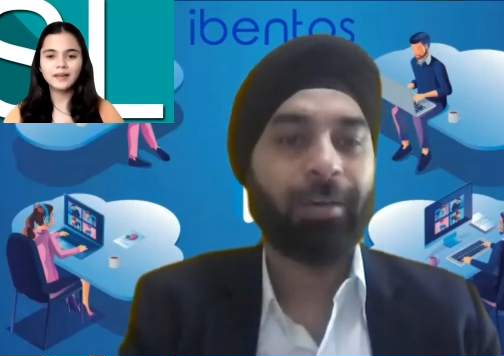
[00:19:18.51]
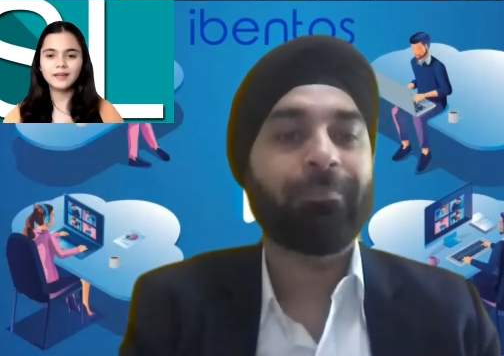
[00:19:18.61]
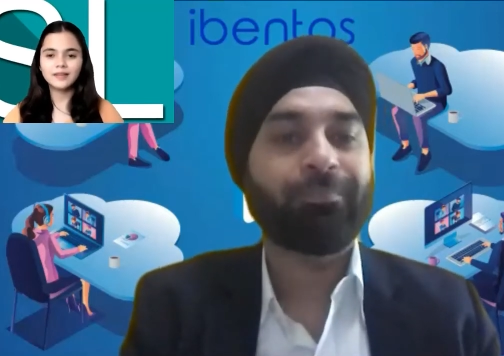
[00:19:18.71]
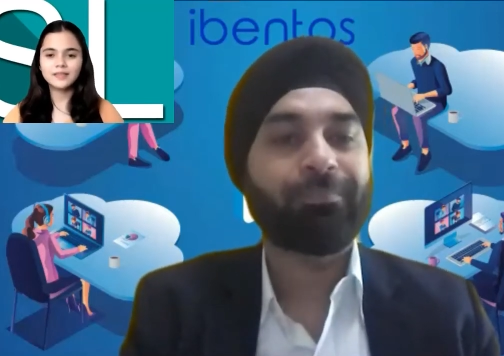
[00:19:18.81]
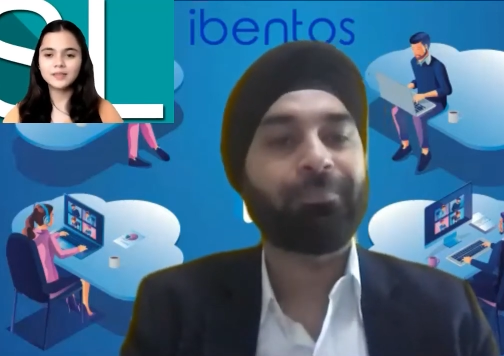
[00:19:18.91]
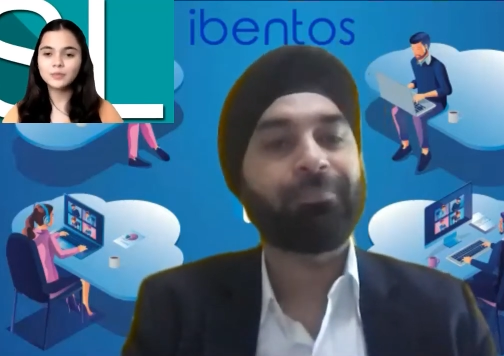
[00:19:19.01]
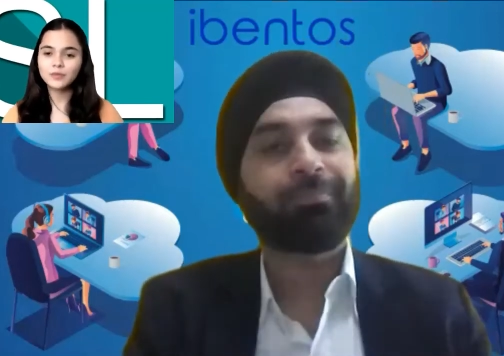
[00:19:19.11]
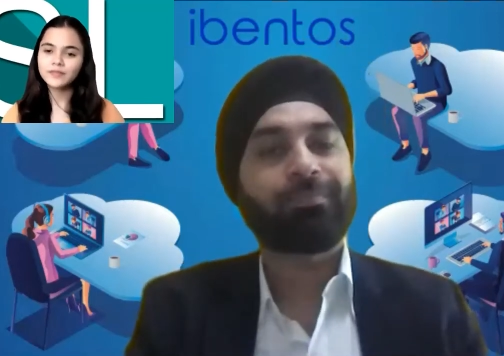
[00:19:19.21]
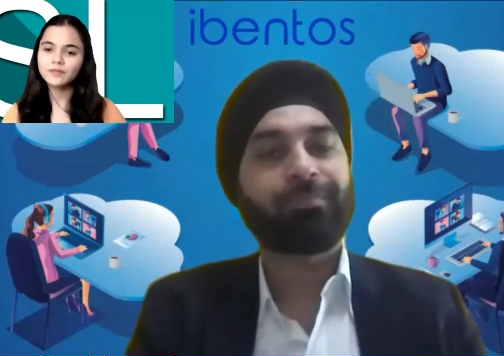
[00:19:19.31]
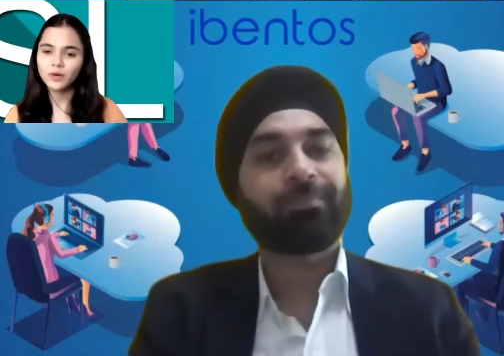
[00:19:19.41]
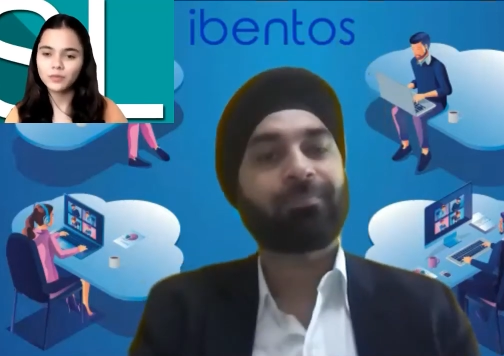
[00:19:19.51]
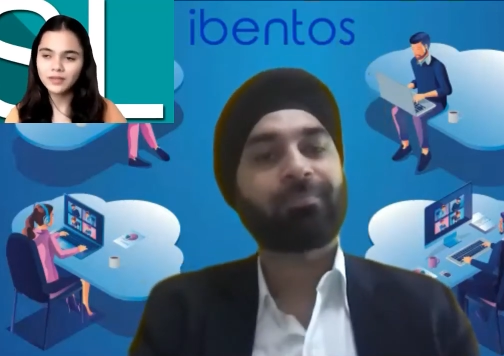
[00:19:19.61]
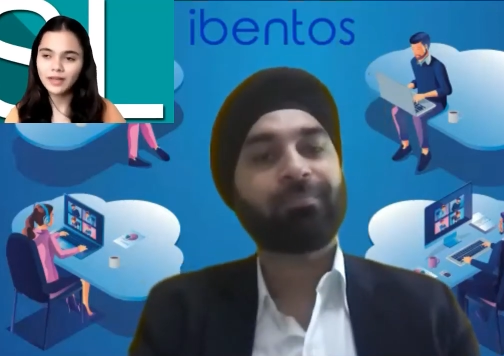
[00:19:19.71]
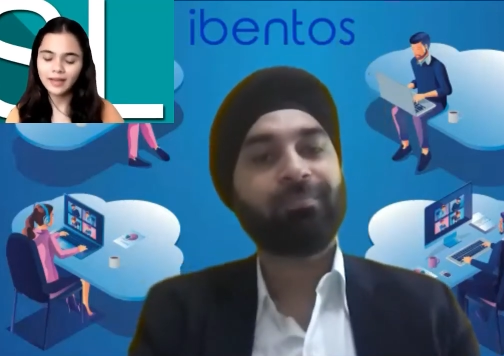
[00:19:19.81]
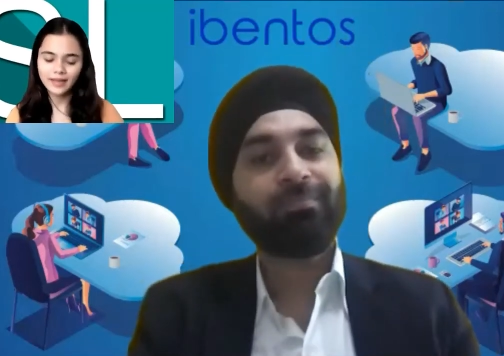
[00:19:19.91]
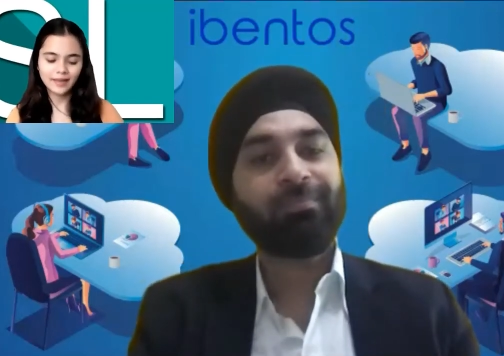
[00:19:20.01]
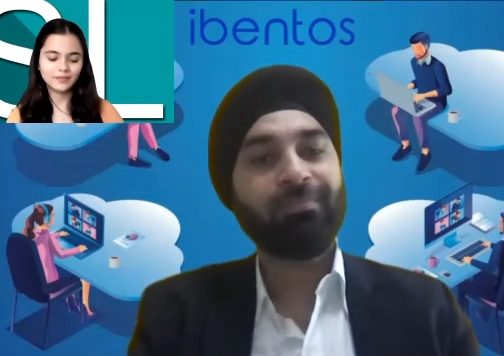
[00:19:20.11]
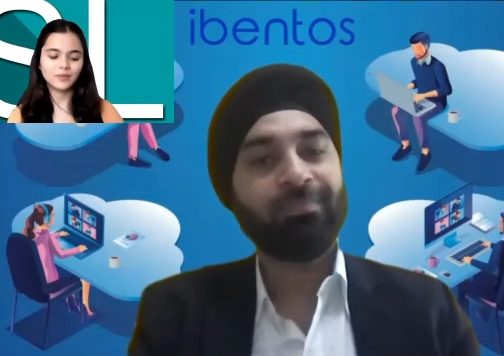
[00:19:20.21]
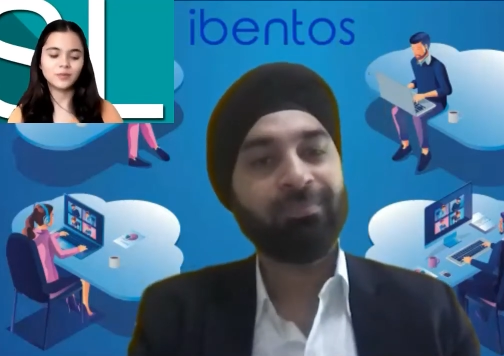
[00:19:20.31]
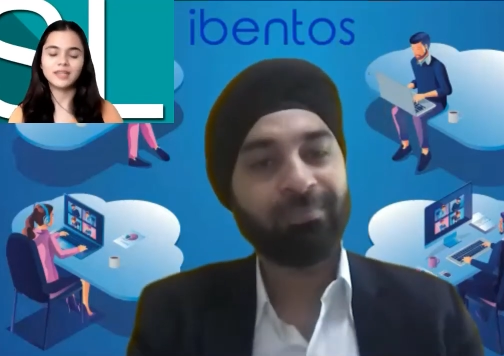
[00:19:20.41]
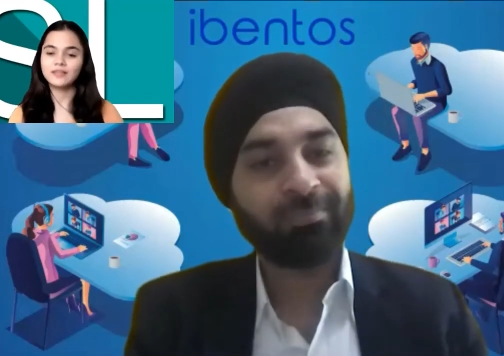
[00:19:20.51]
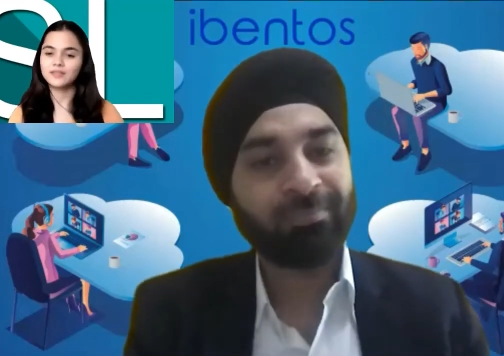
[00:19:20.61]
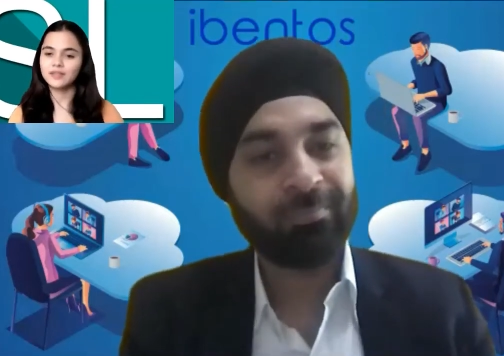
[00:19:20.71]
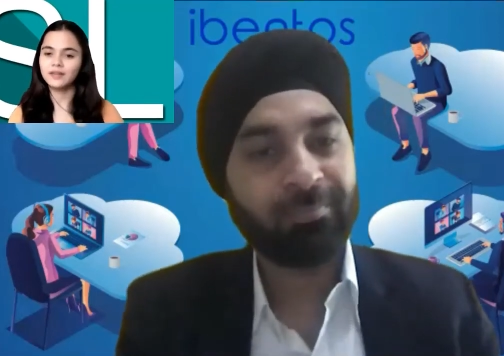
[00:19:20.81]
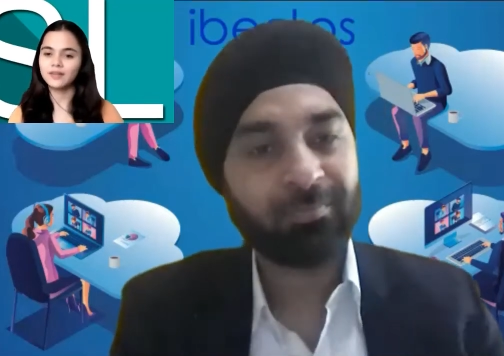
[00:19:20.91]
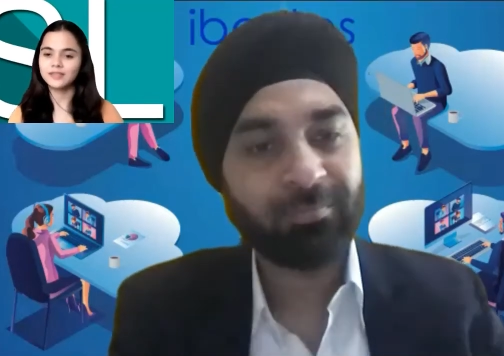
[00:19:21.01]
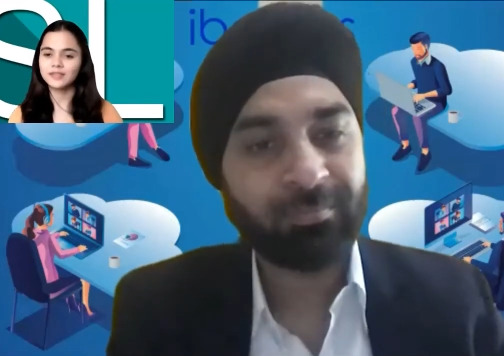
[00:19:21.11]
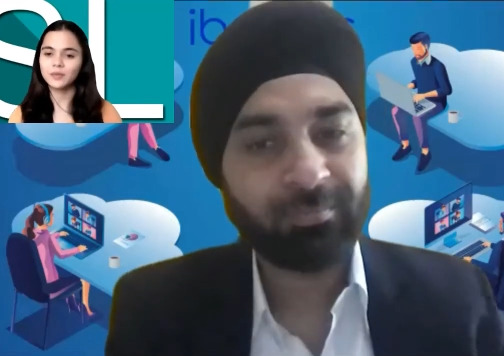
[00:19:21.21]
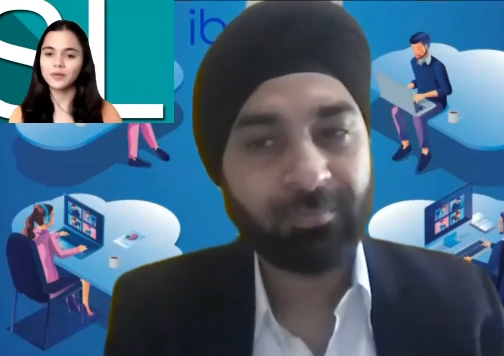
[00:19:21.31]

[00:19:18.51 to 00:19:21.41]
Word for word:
Speaker 1: uh, so moving forward, I have a very interesting